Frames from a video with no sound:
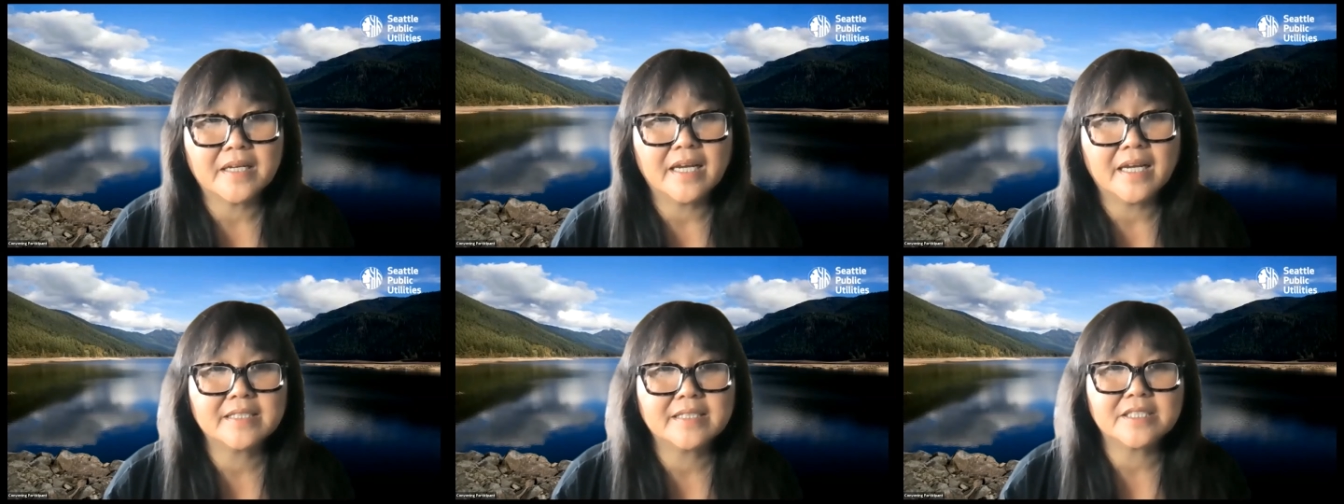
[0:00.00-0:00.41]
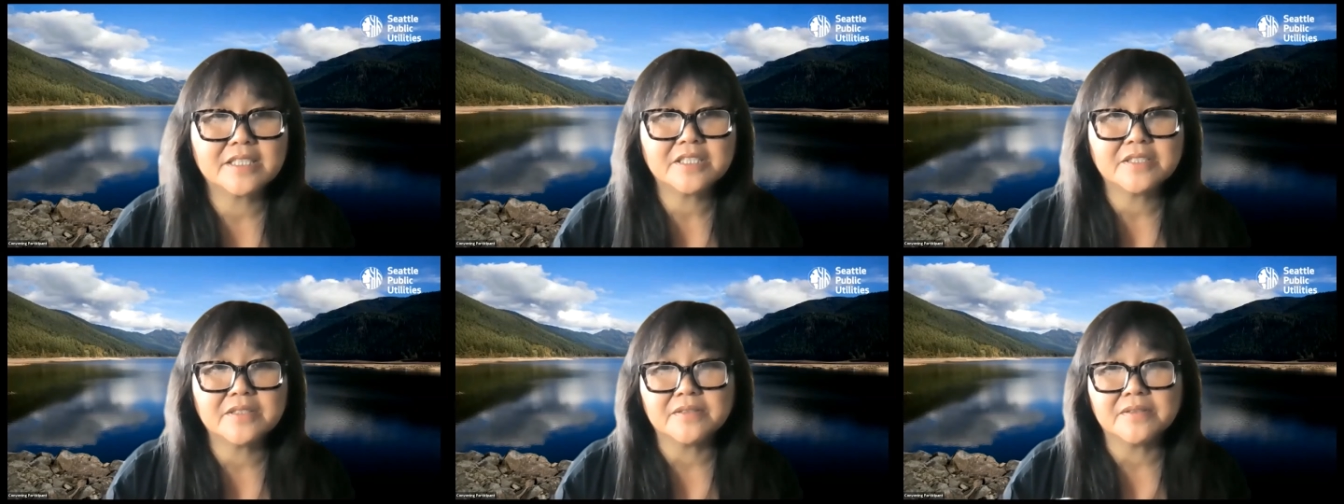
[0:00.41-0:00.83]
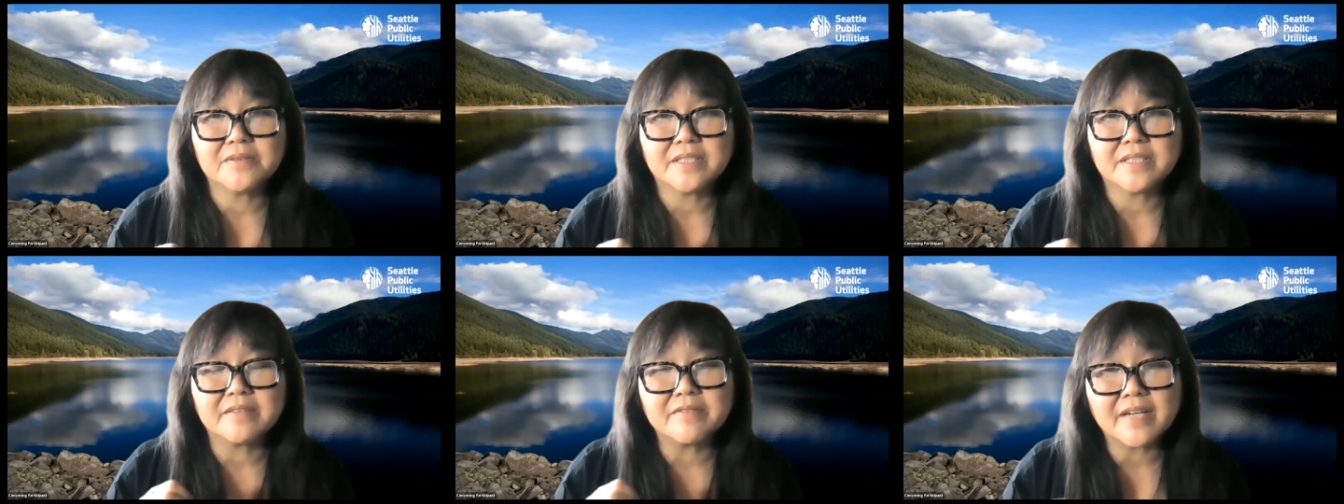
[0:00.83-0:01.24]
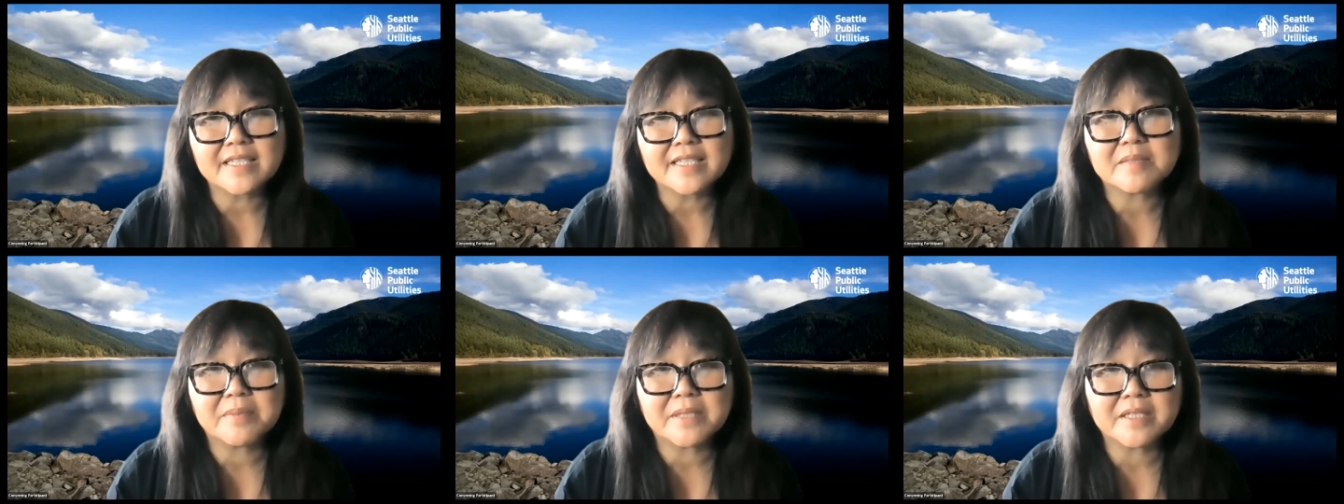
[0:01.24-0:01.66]
and to
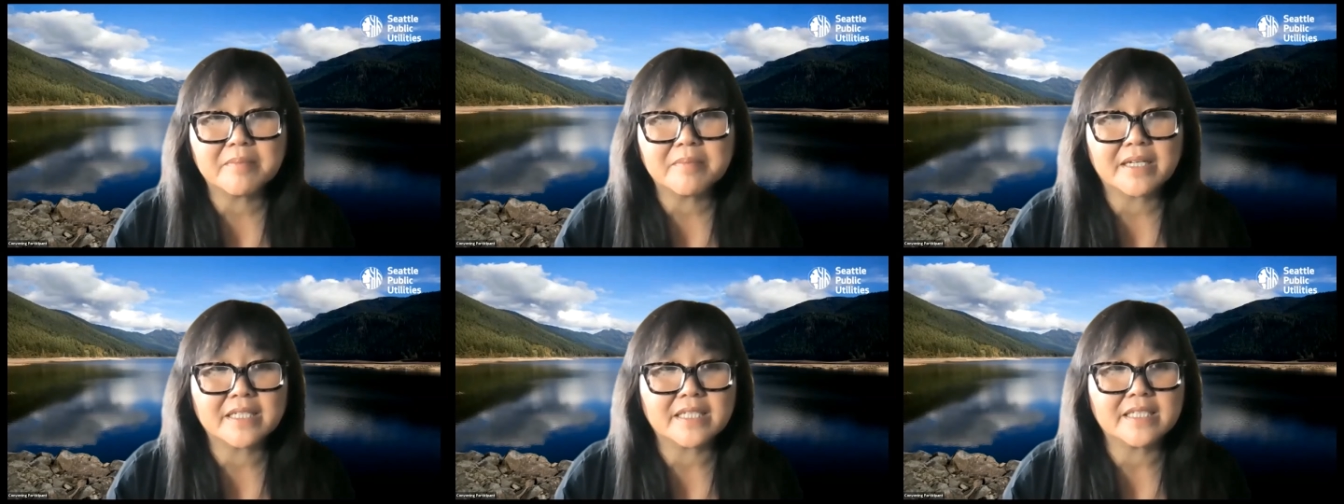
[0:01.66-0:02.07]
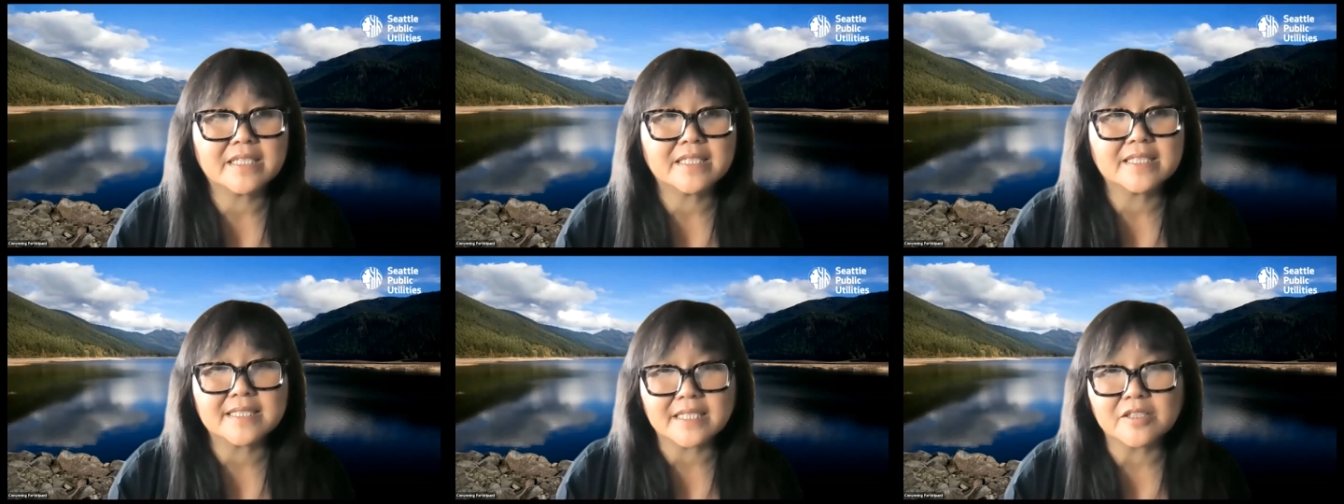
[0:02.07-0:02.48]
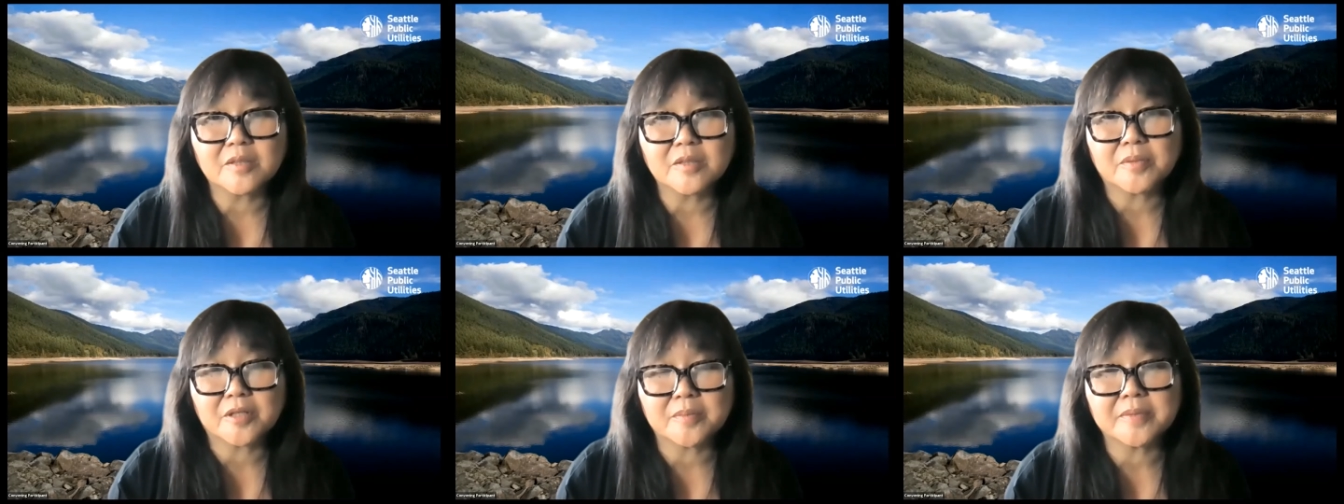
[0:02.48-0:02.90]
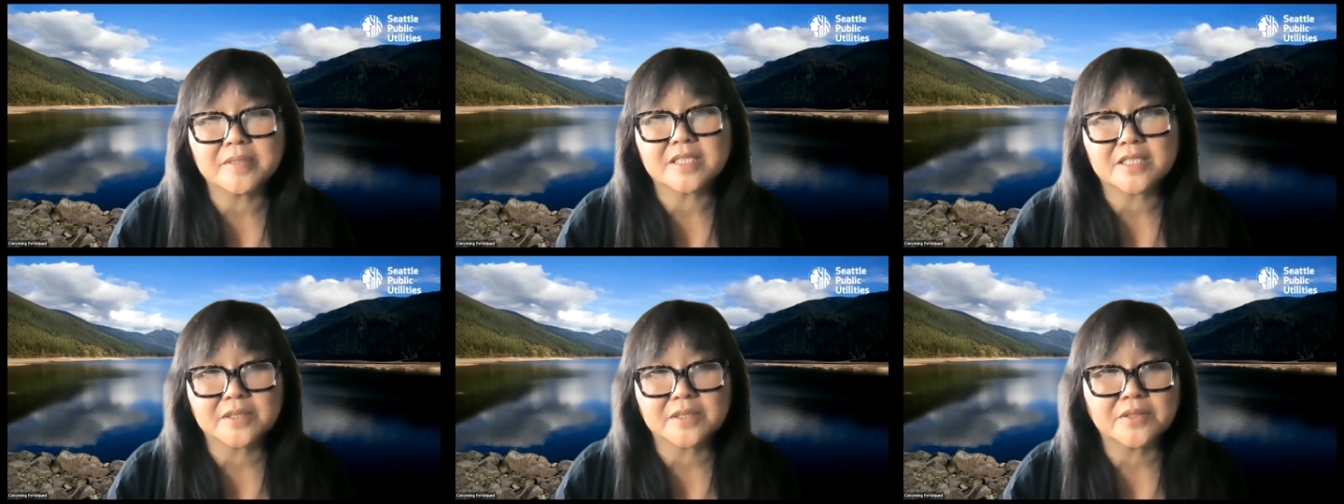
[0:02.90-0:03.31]
invest big money in single
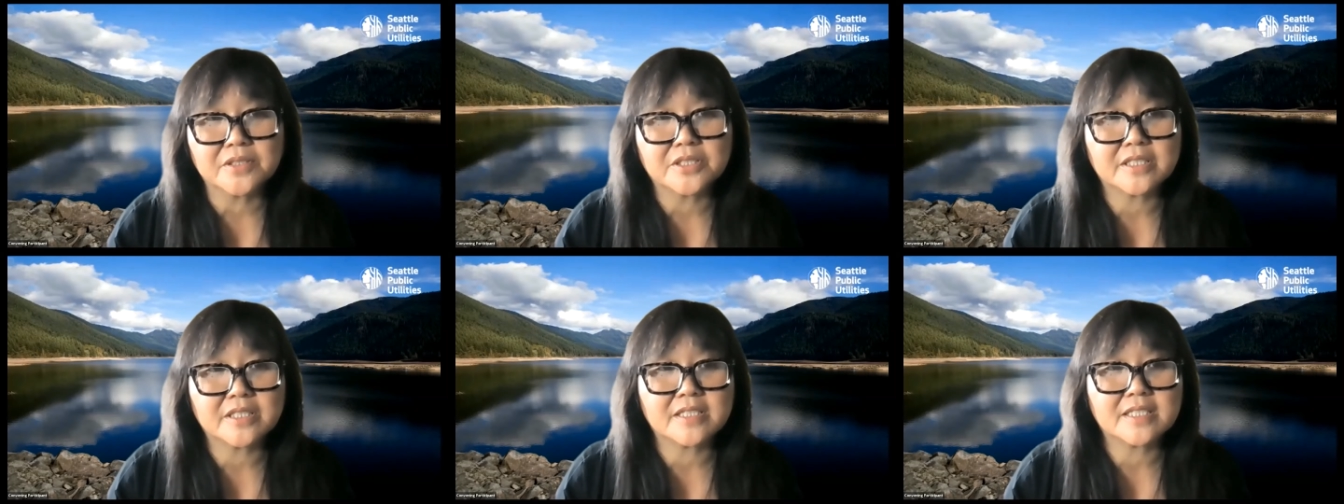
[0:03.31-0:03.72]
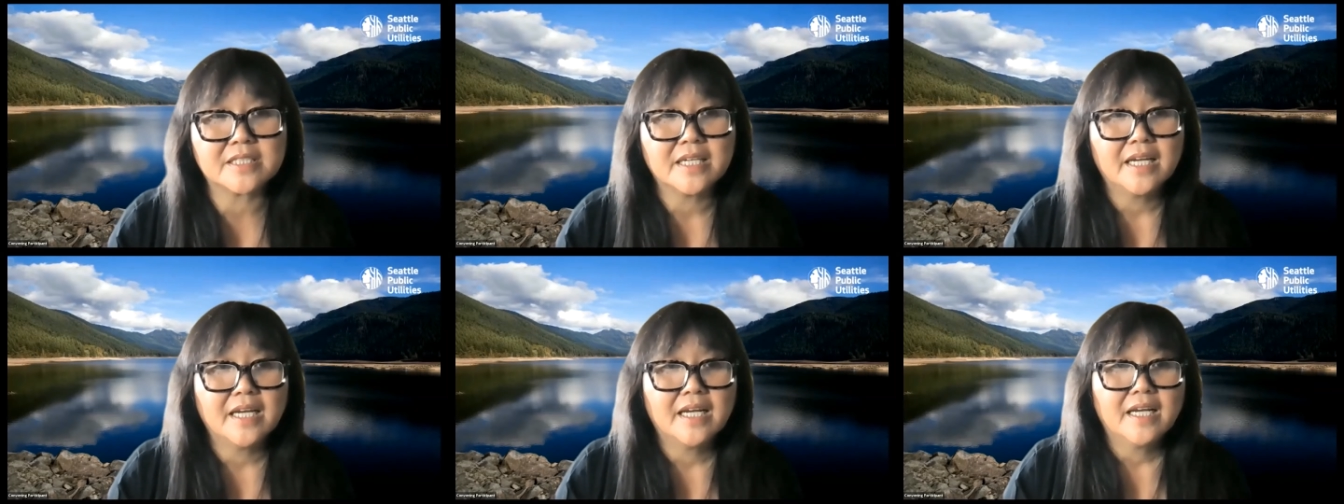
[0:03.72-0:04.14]
purpose solutions